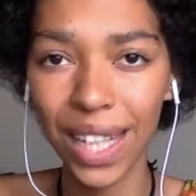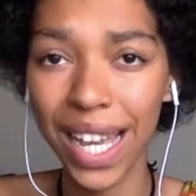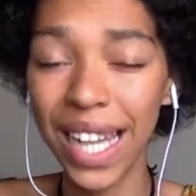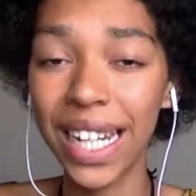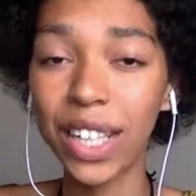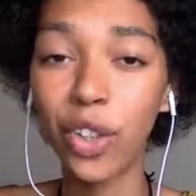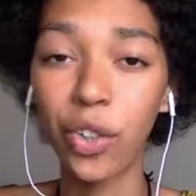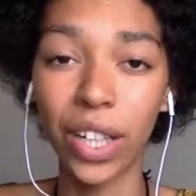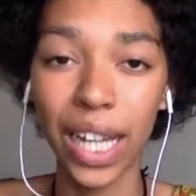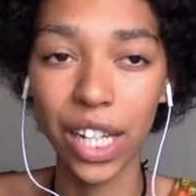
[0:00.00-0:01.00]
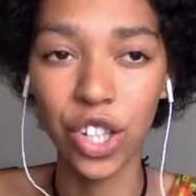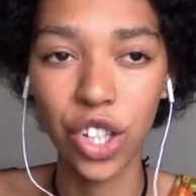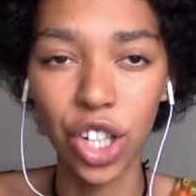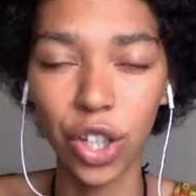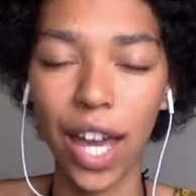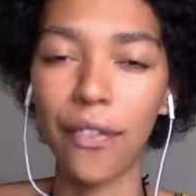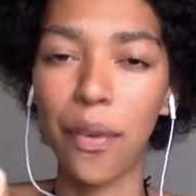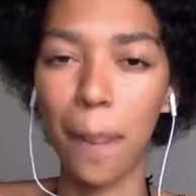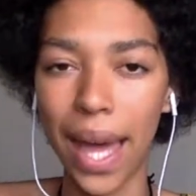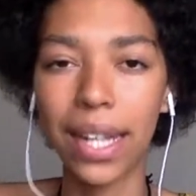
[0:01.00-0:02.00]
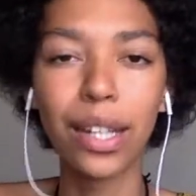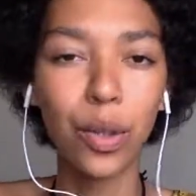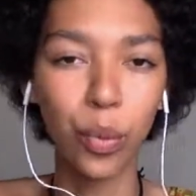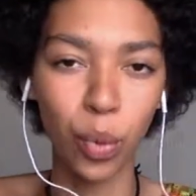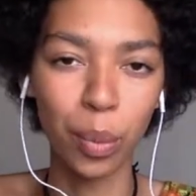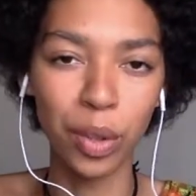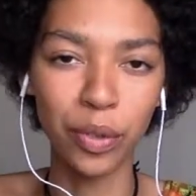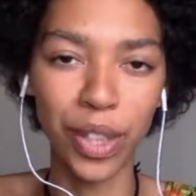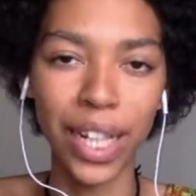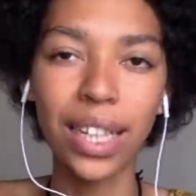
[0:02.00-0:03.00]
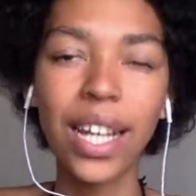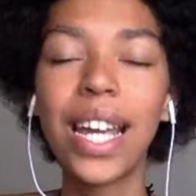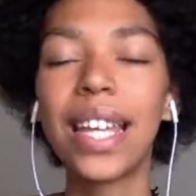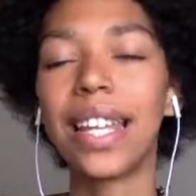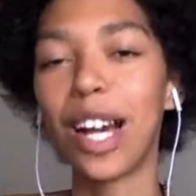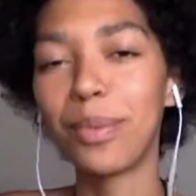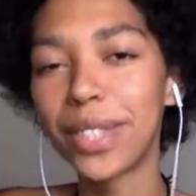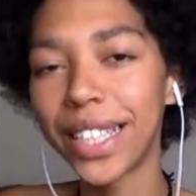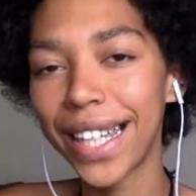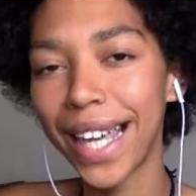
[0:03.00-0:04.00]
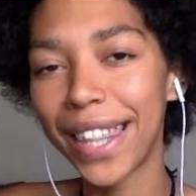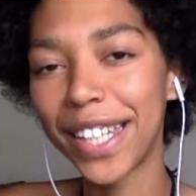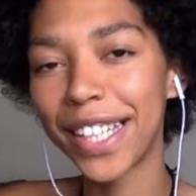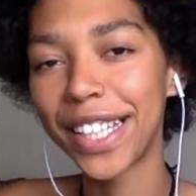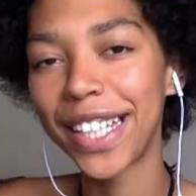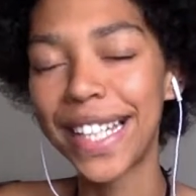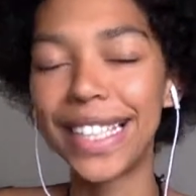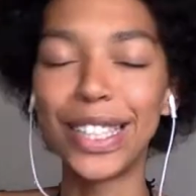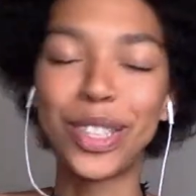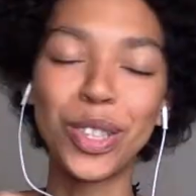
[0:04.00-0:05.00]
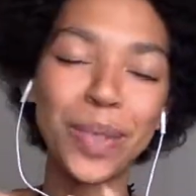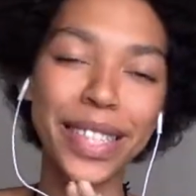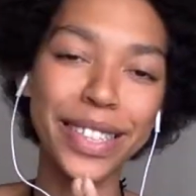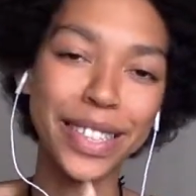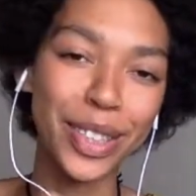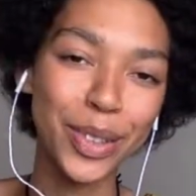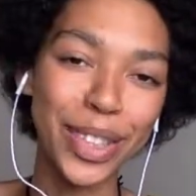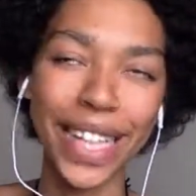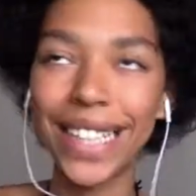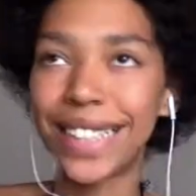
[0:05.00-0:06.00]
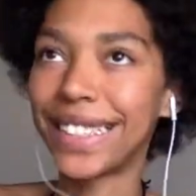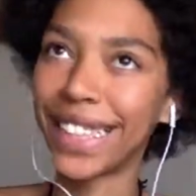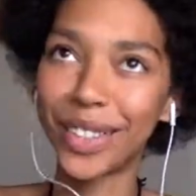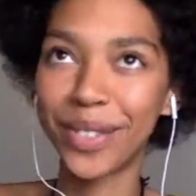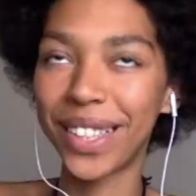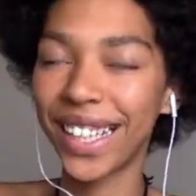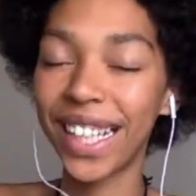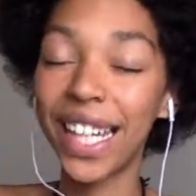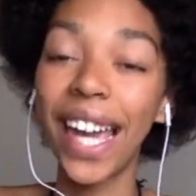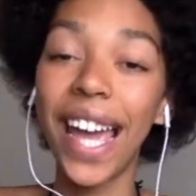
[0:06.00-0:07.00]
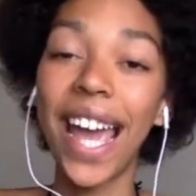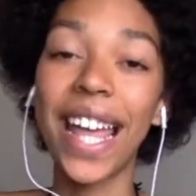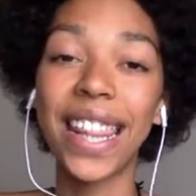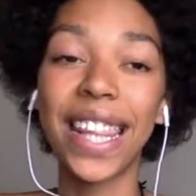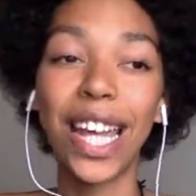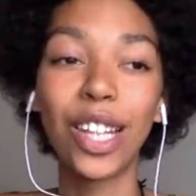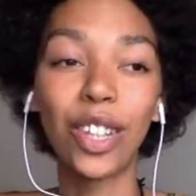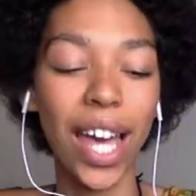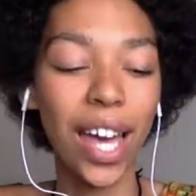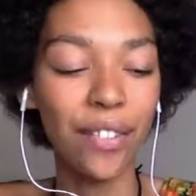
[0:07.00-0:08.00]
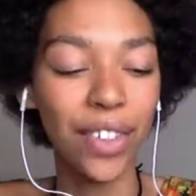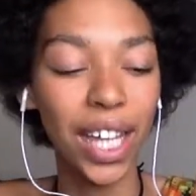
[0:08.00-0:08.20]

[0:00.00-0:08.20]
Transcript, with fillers: And in creation, you have a man and a woman, right? They come together, they do what it do, get jiggy with it. And then you have